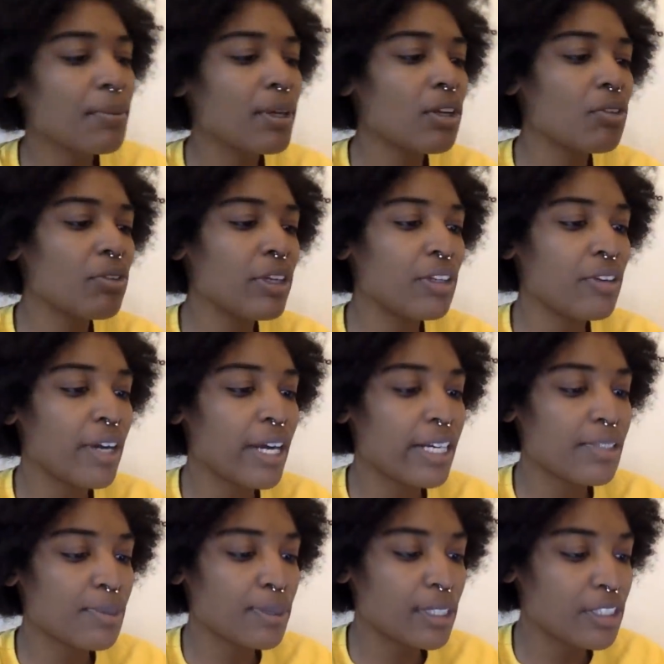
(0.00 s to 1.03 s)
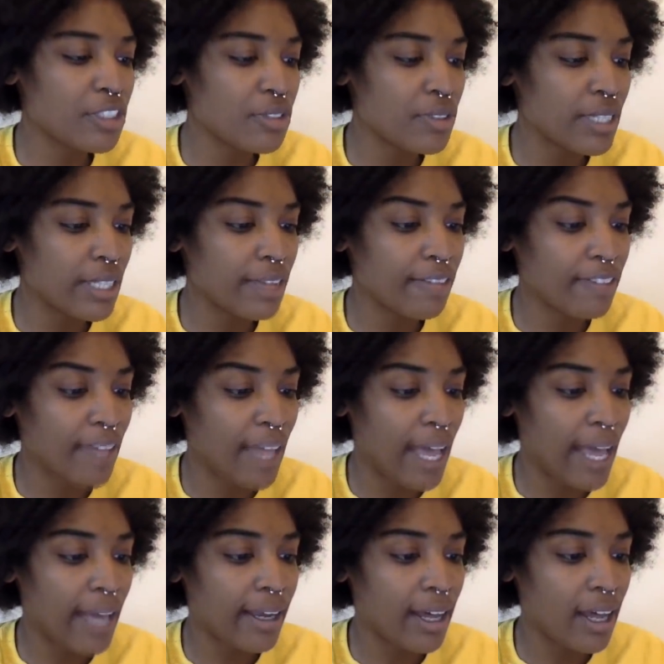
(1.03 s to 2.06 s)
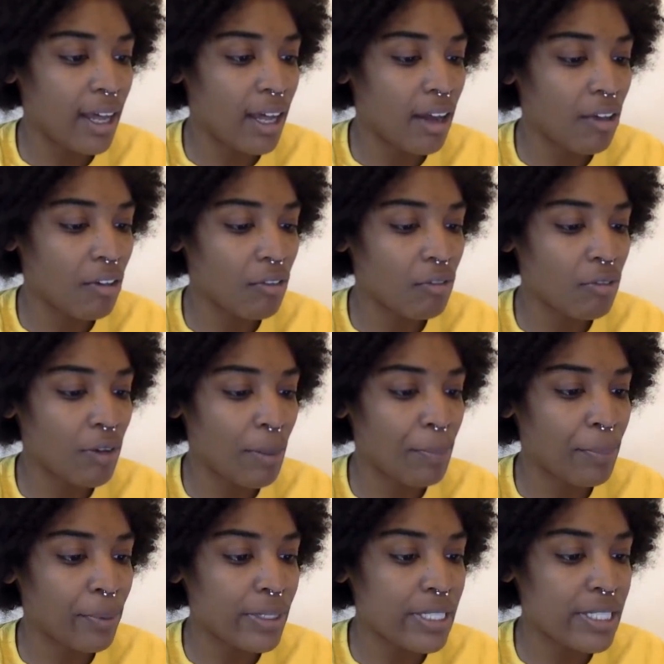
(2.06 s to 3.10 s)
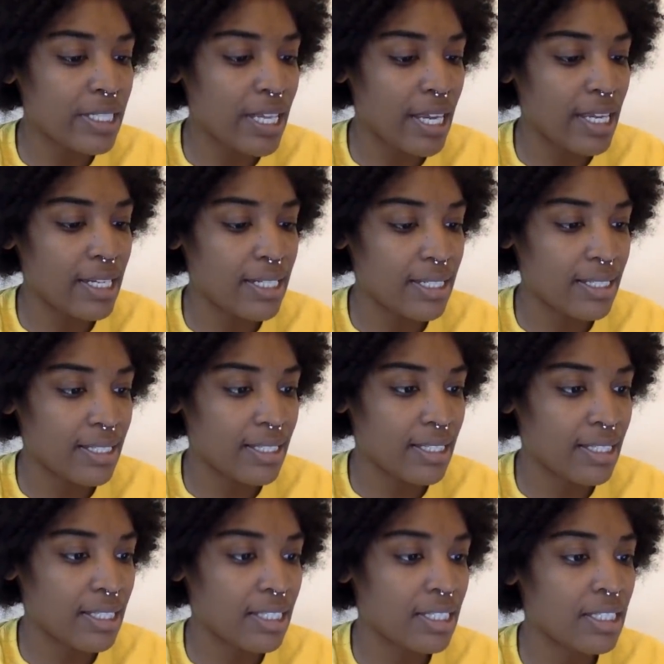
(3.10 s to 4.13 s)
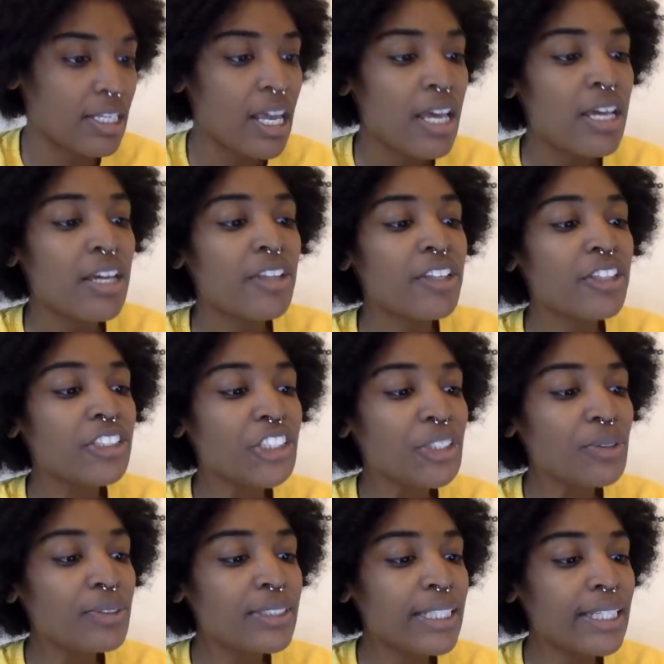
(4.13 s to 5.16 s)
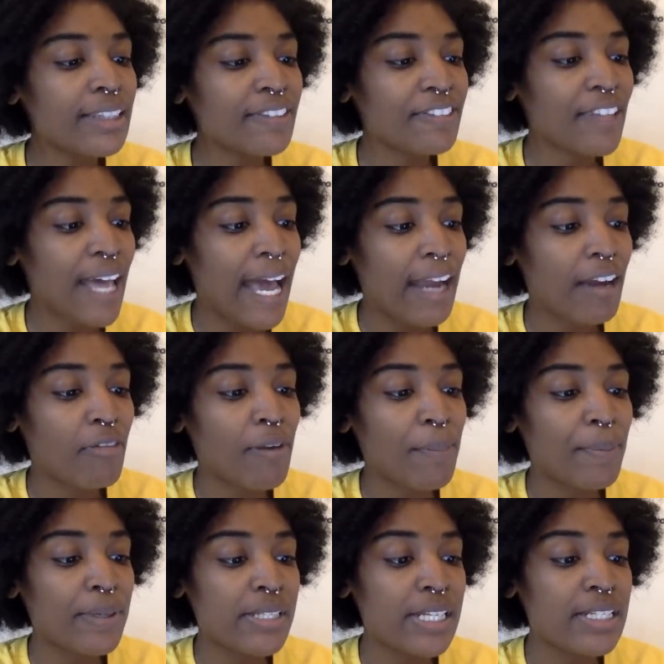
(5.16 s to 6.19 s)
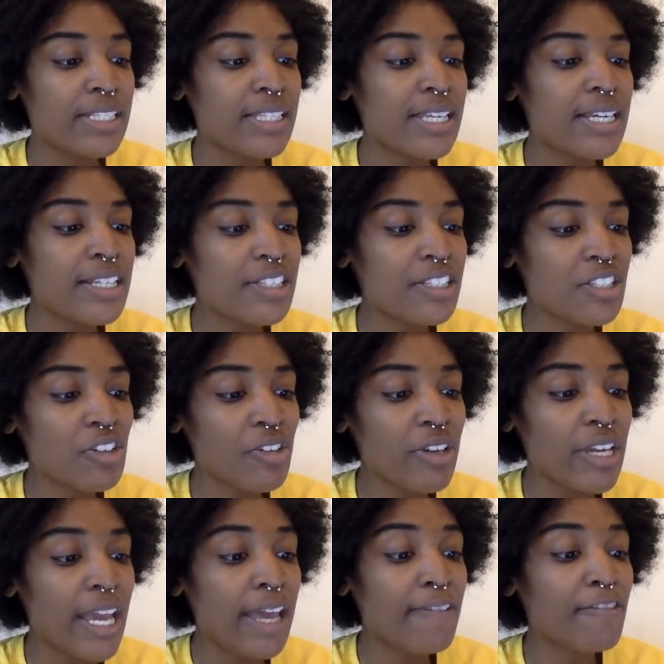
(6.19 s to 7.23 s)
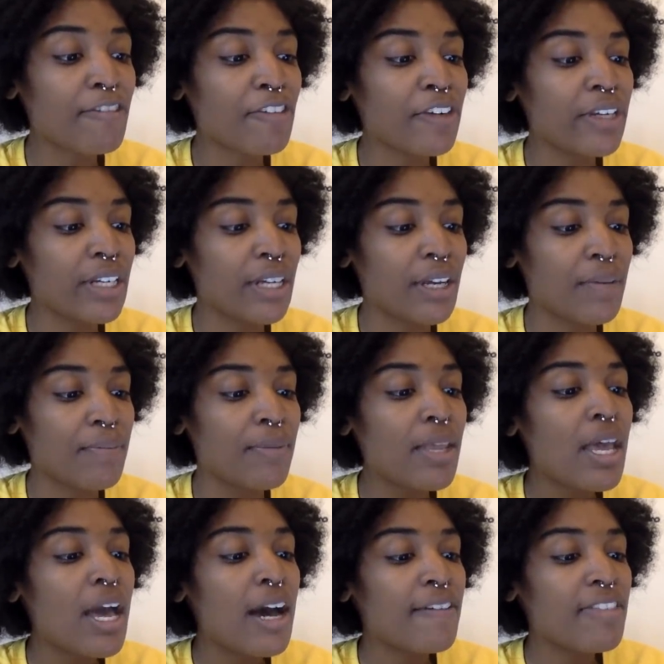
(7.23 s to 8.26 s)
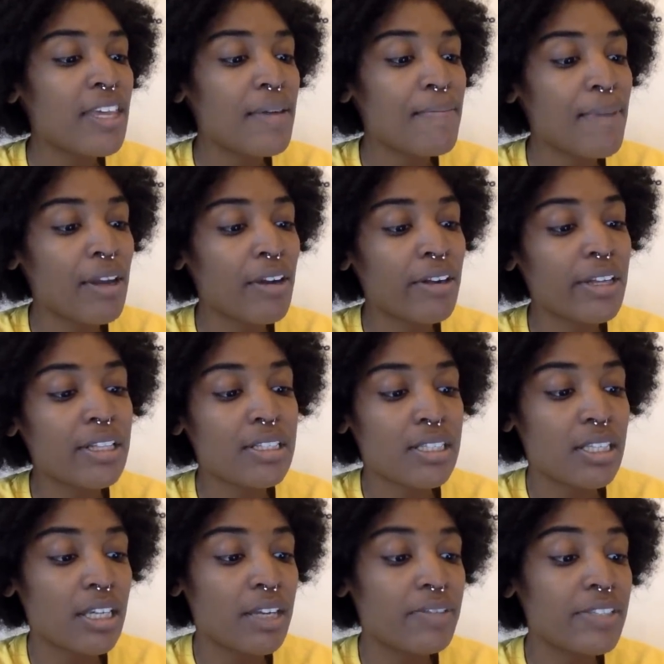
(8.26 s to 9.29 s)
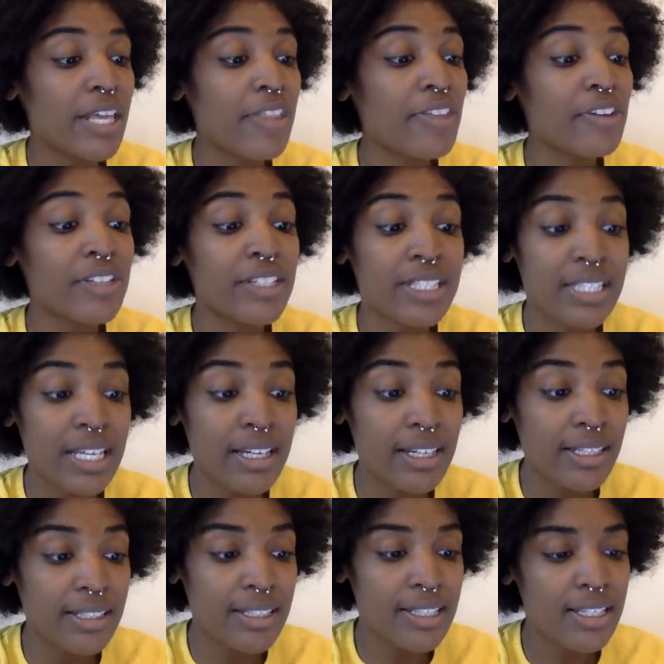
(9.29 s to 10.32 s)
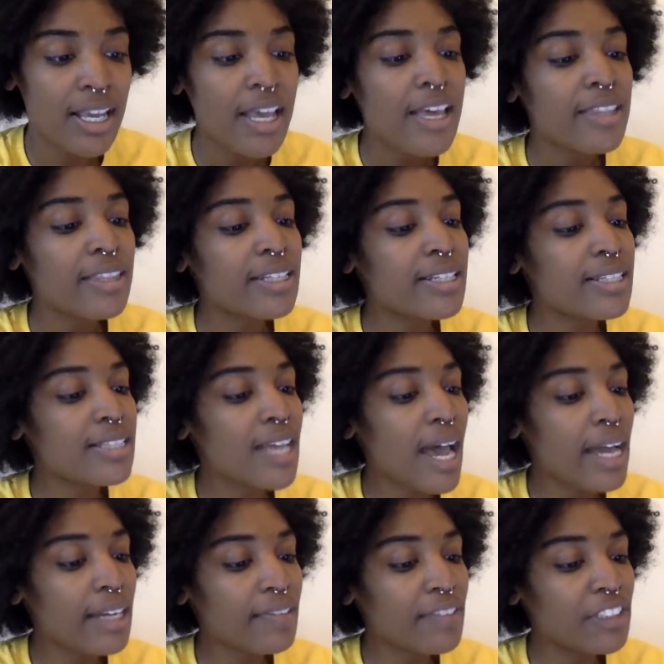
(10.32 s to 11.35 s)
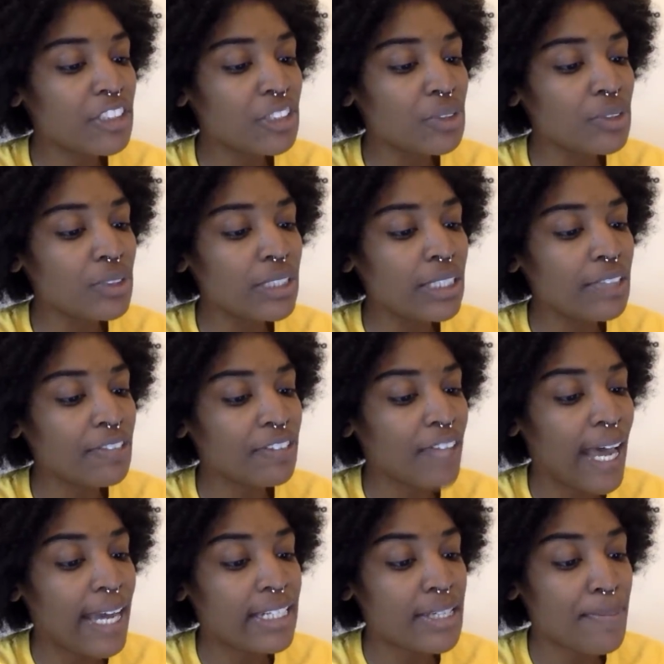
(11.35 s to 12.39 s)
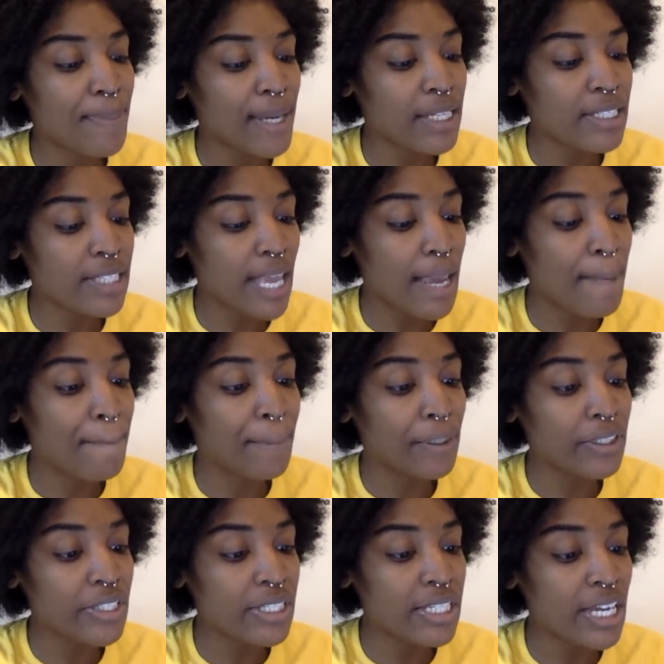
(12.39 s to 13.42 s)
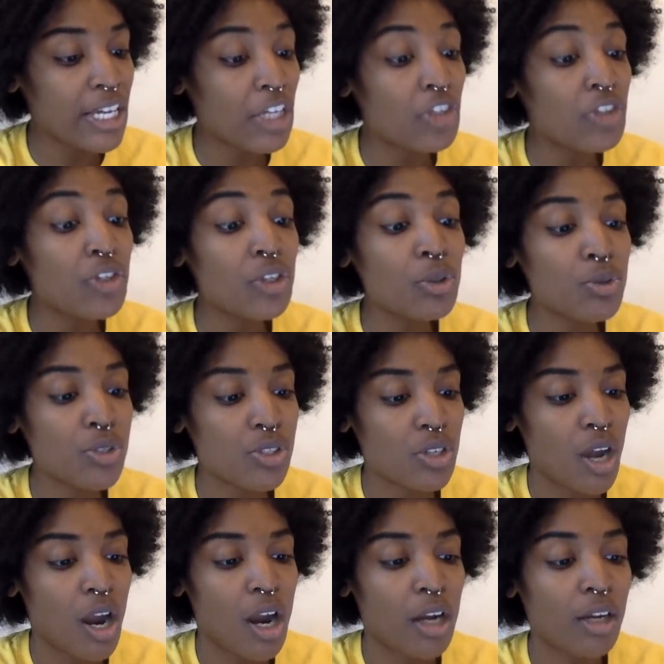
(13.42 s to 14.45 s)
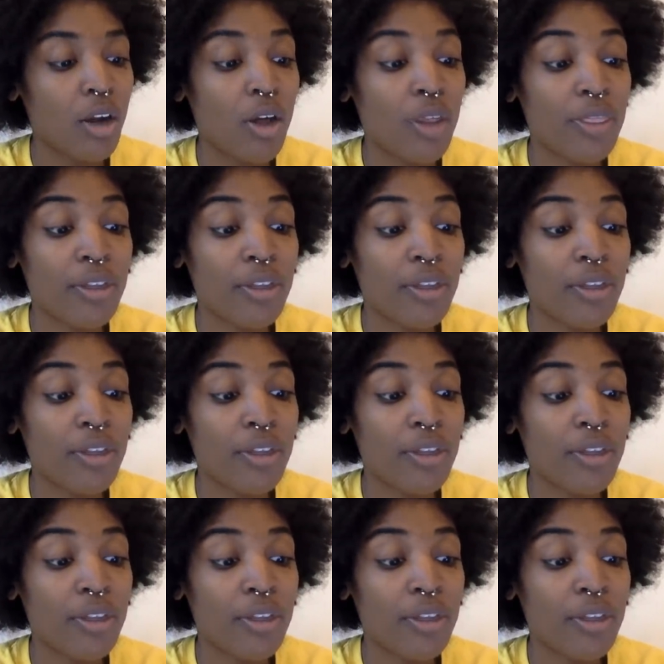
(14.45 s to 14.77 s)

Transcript: going to read you guys what the Juneteenth flag uh, represents. The Juneteenth flag represents the history and freedom of the American slaves and their descendants. The design of the Juneteenth flag depicts a bursting new star on the